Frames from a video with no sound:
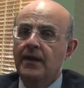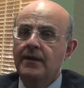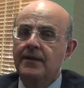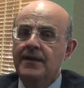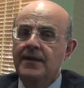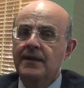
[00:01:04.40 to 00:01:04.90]
a
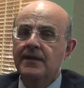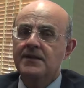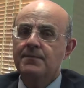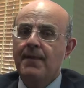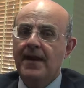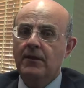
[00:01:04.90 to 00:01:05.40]
needless
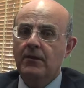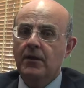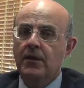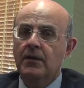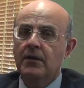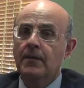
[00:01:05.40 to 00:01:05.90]

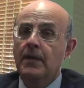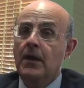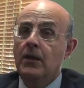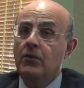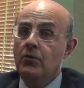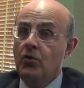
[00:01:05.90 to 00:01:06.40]
backlog.
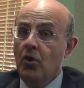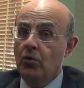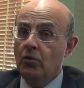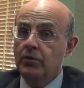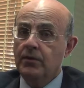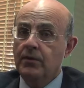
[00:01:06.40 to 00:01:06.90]

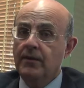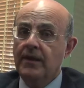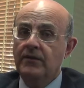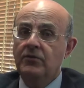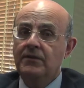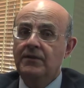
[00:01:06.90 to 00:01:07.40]
Note
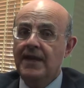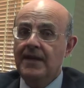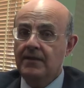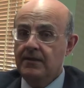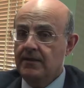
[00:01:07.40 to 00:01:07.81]
that to date,